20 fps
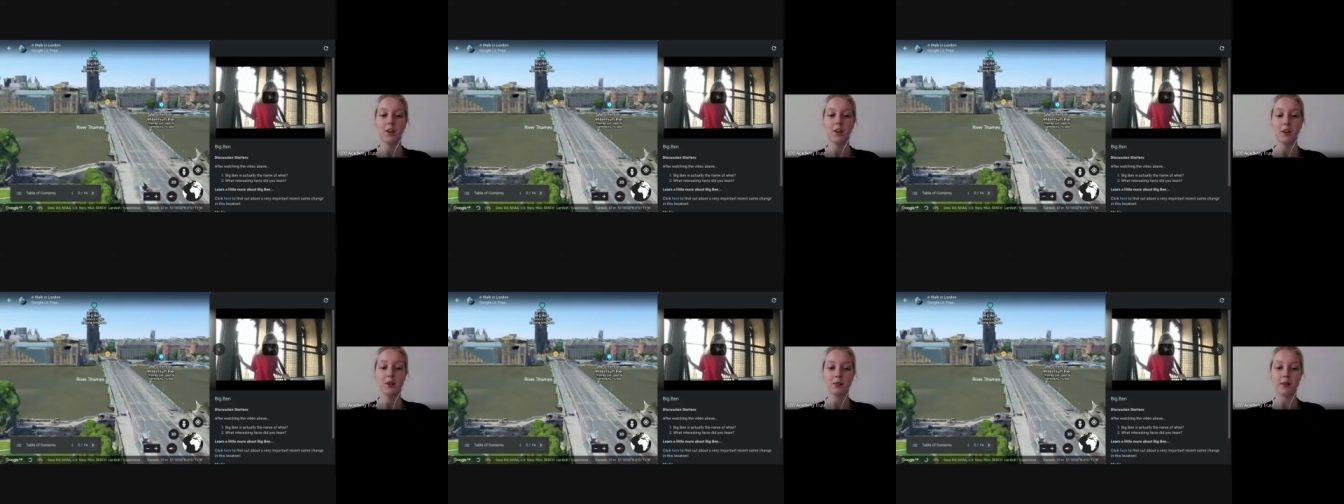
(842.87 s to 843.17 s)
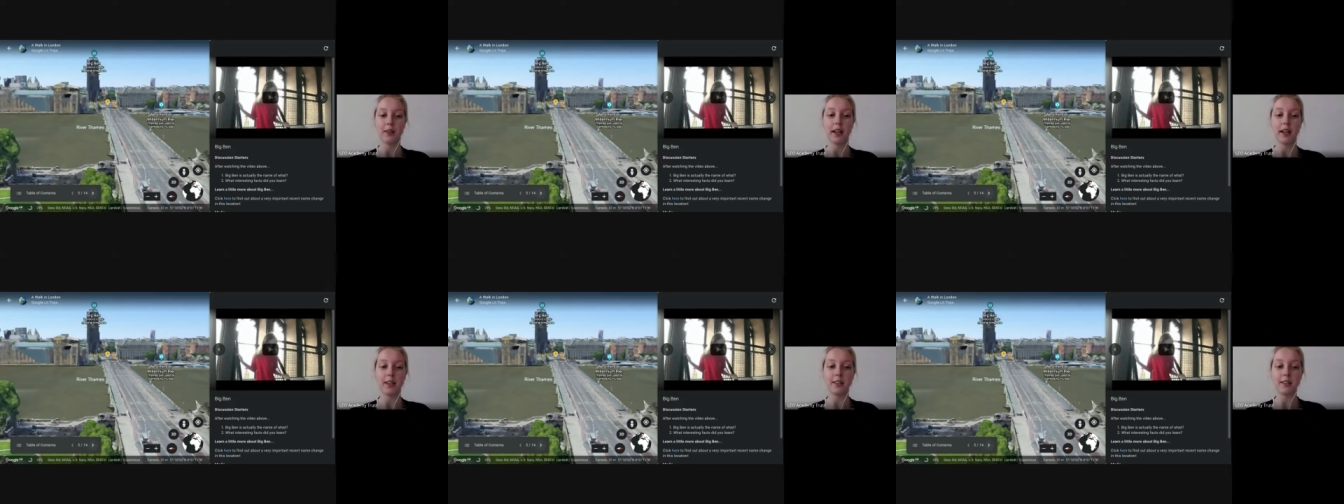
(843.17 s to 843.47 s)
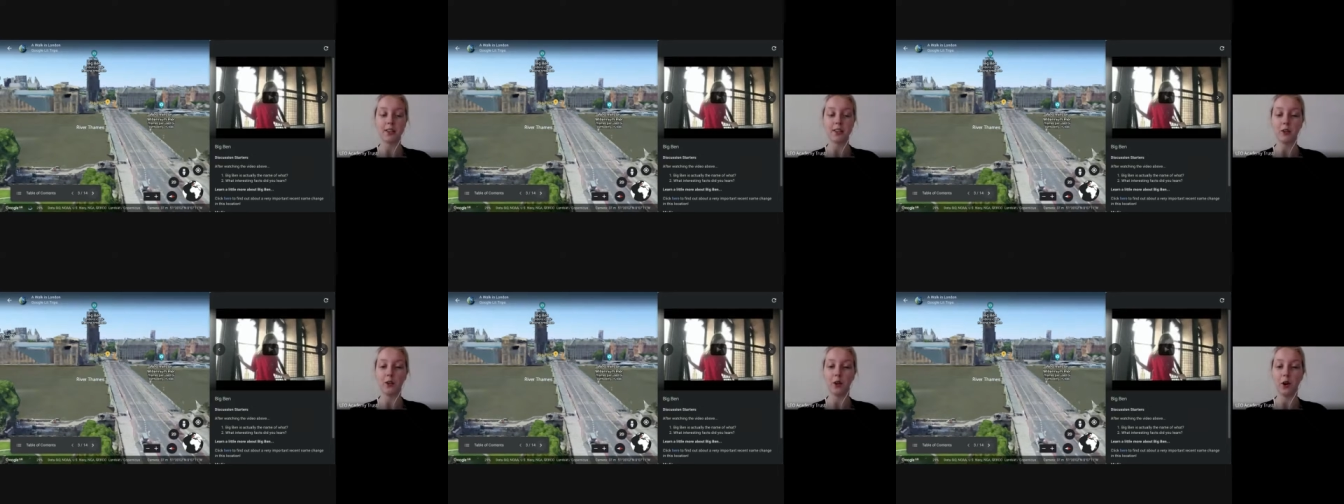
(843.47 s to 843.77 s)

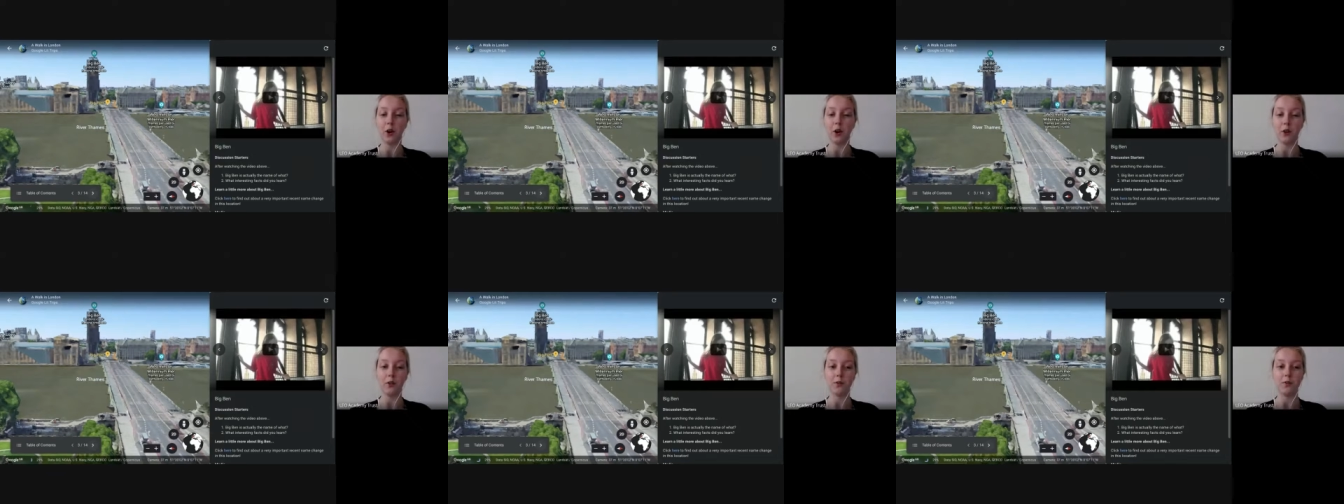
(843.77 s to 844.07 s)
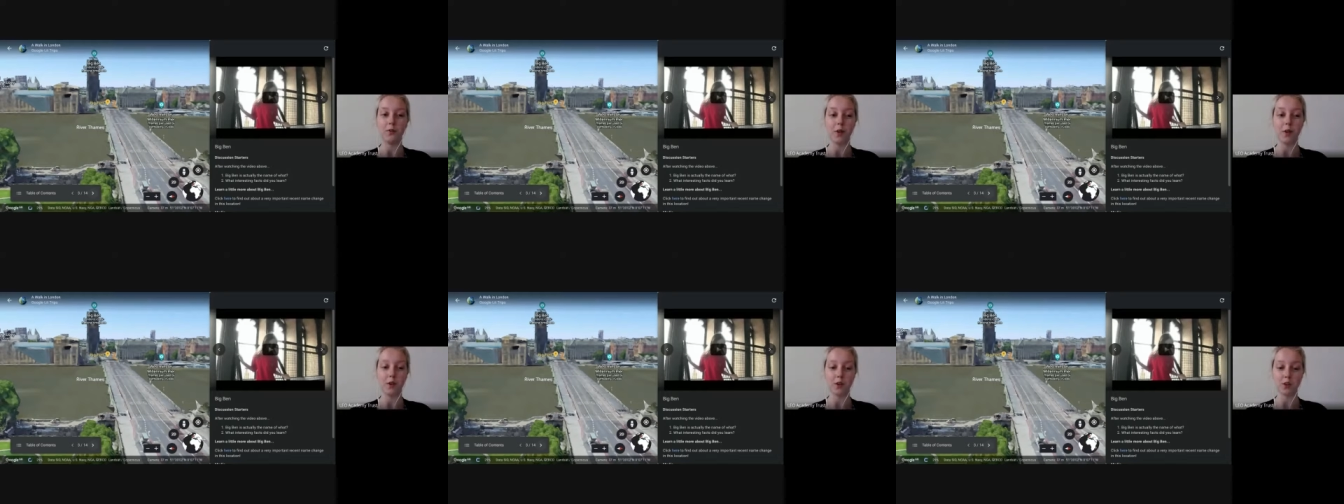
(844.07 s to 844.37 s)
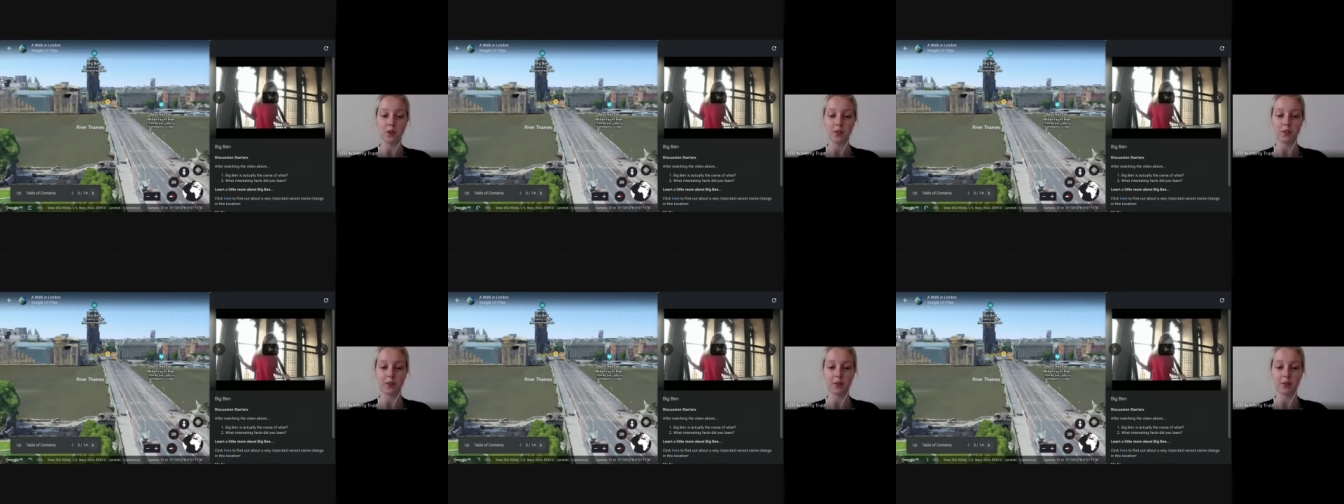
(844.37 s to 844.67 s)
creating your own
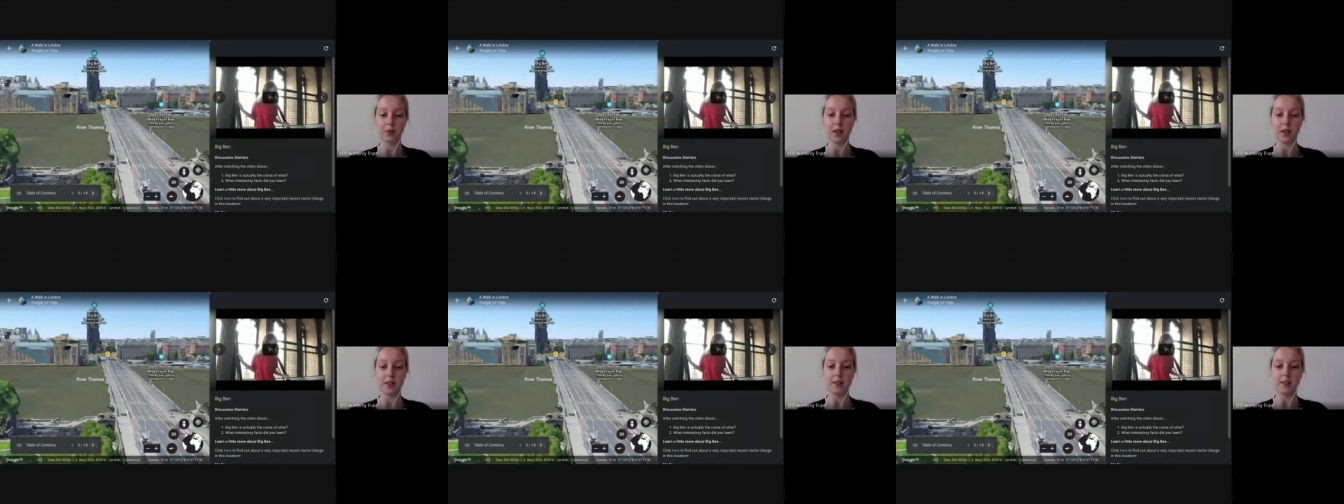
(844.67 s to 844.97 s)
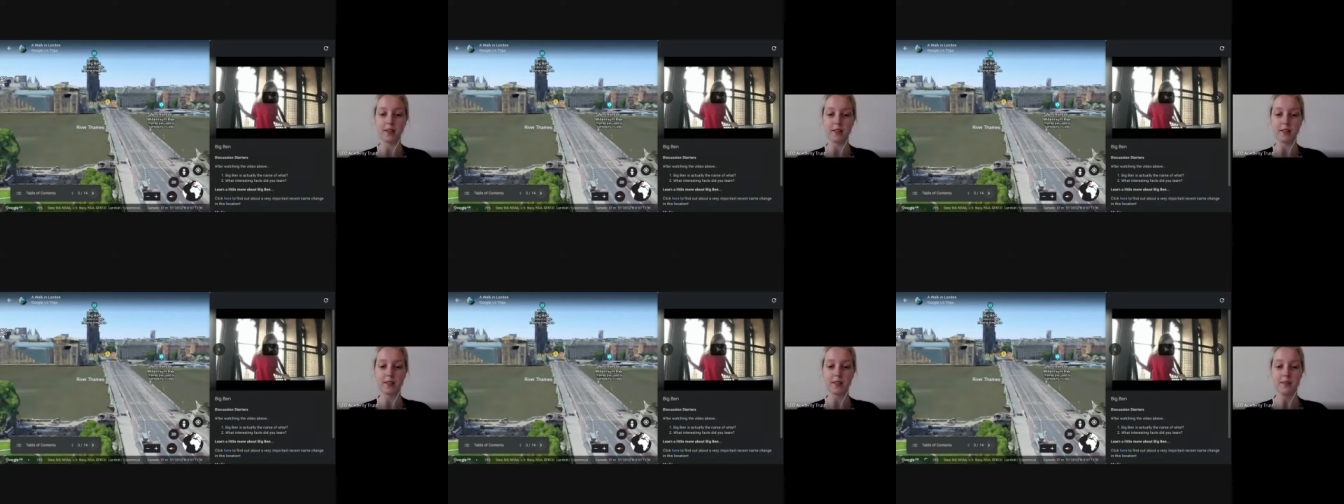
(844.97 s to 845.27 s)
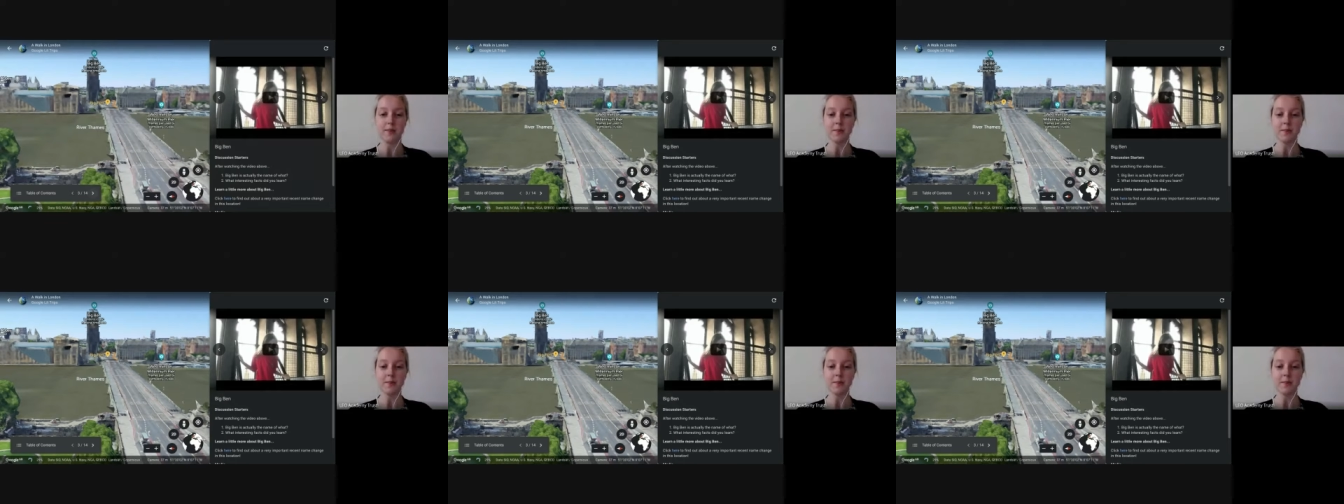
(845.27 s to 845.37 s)
versions of these.